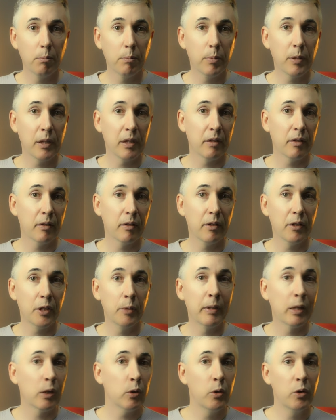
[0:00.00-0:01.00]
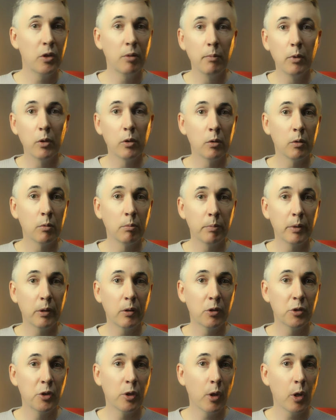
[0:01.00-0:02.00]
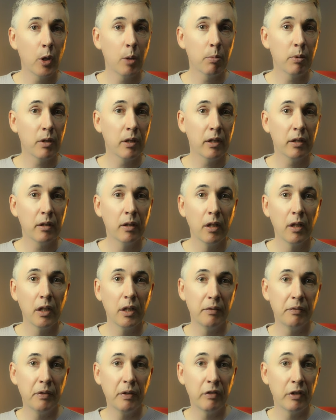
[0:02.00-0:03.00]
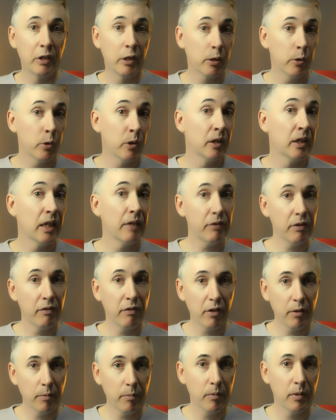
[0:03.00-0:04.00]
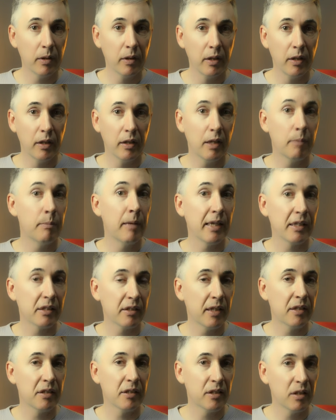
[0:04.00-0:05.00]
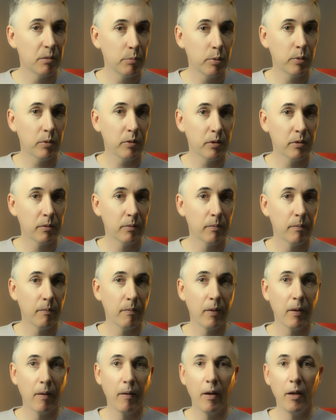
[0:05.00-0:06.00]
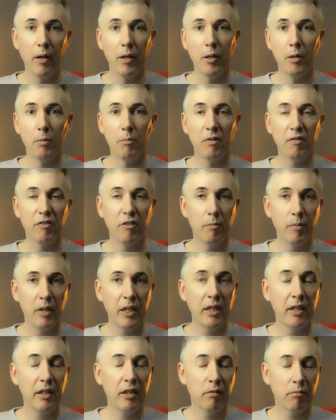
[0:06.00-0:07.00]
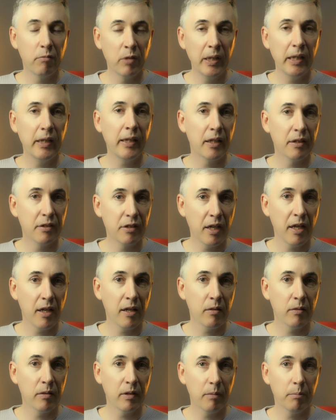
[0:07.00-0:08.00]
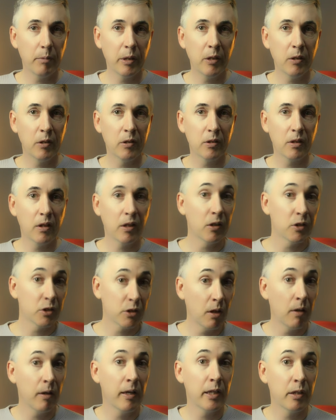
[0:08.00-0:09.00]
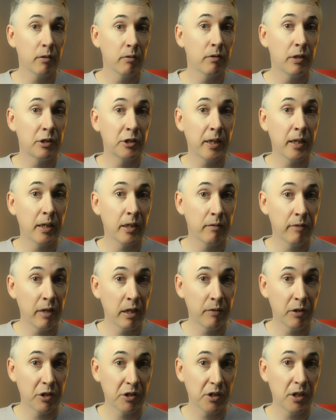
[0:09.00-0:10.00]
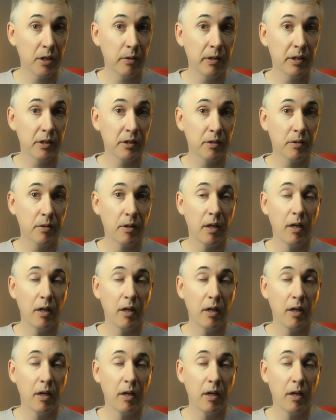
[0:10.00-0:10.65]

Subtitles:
But you include them all because you hope that if you include enough of them, it makes sense in the book. But for me, it really let it down because I got tired of the Janet Ivanovich series